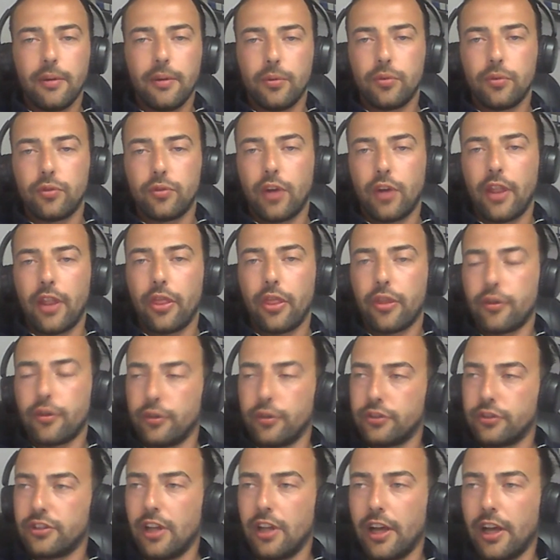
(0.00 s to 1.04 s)
I will run
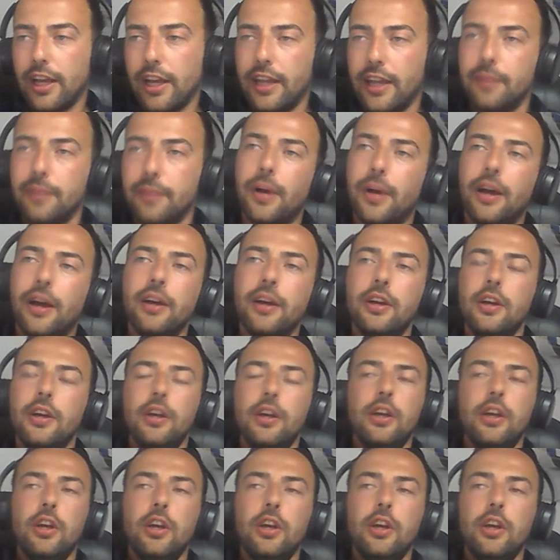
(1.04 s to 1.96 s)
through slightly. But